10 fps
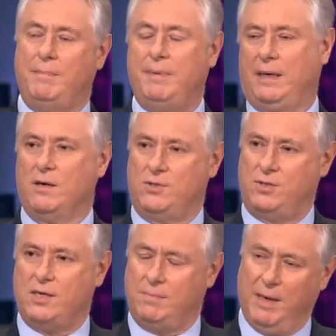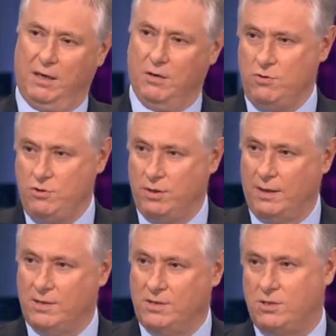because there's a big
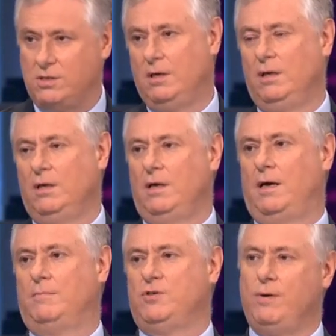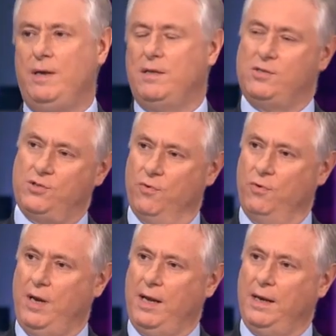contrast between this
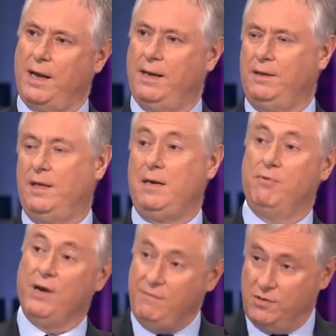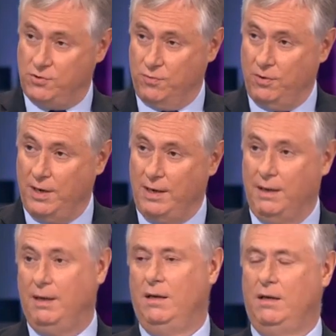ruling and the previous
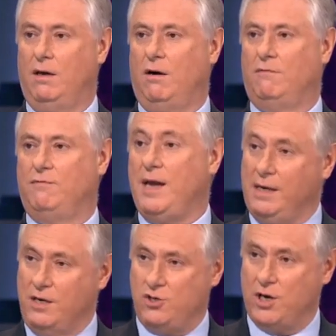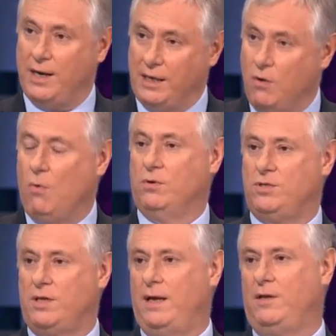ruling of the English High
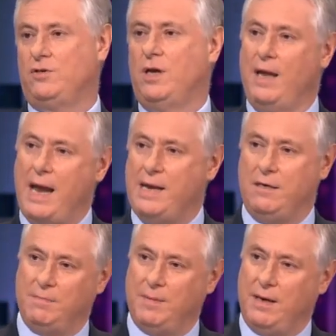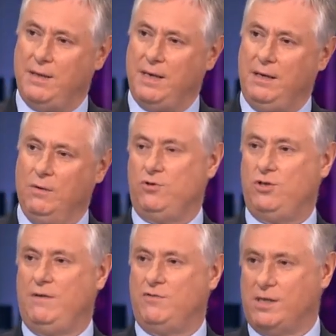Court, headed by the Lord
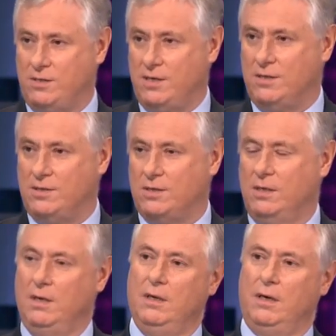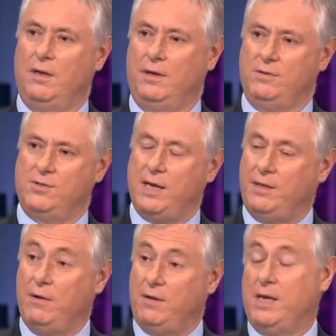Chief Justice, that said
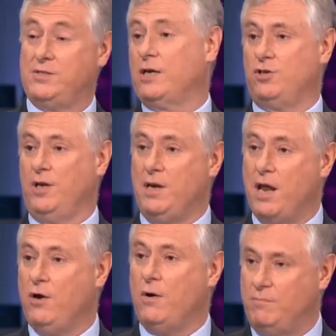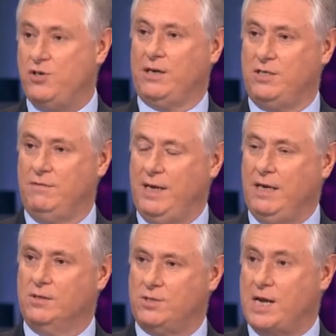there's actually no objective
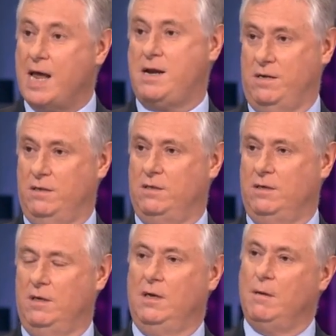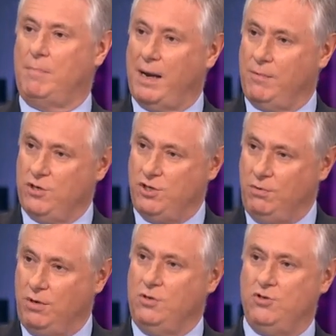legal standard by which you
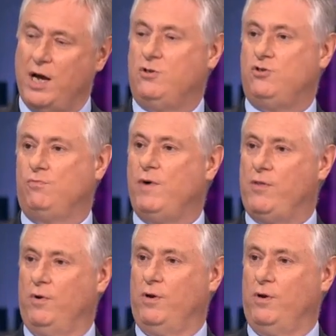can judge whether or not...